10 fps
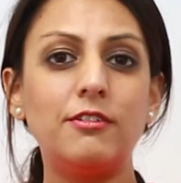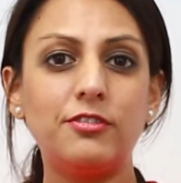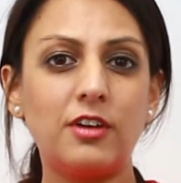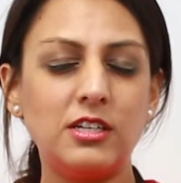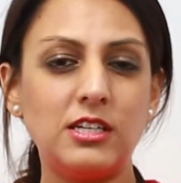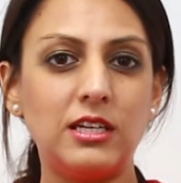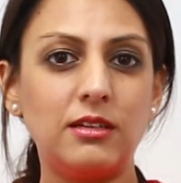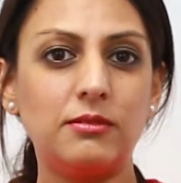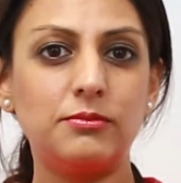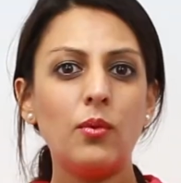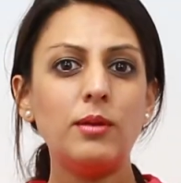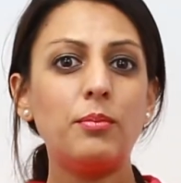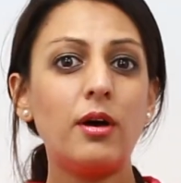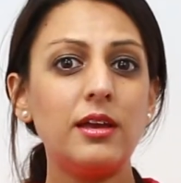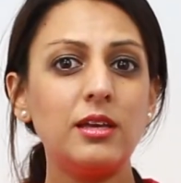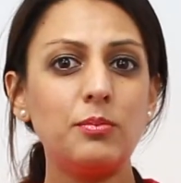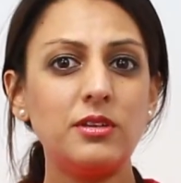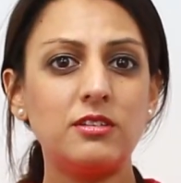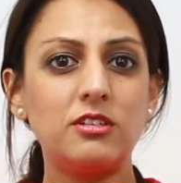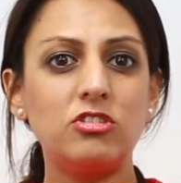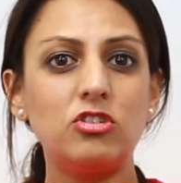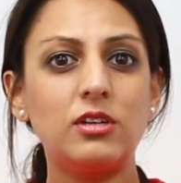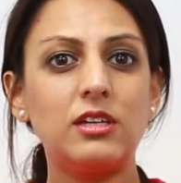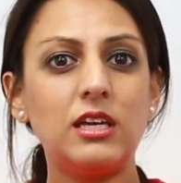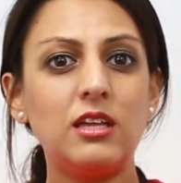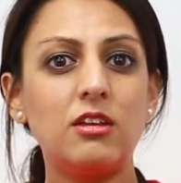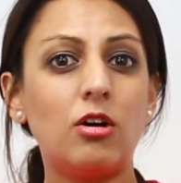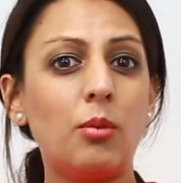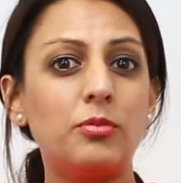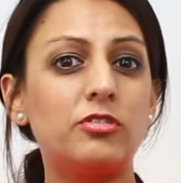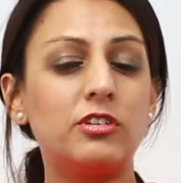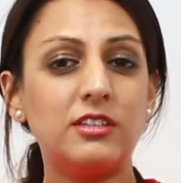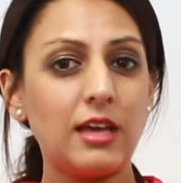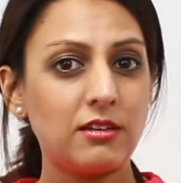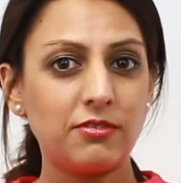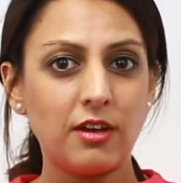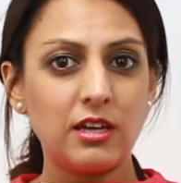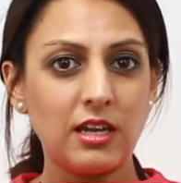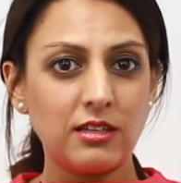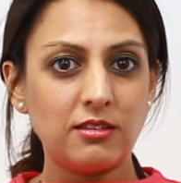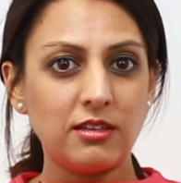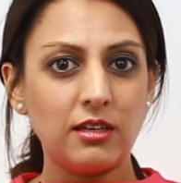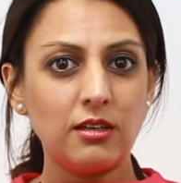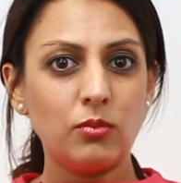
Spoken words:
Funding. When buying a business, you can either opt for debt financing,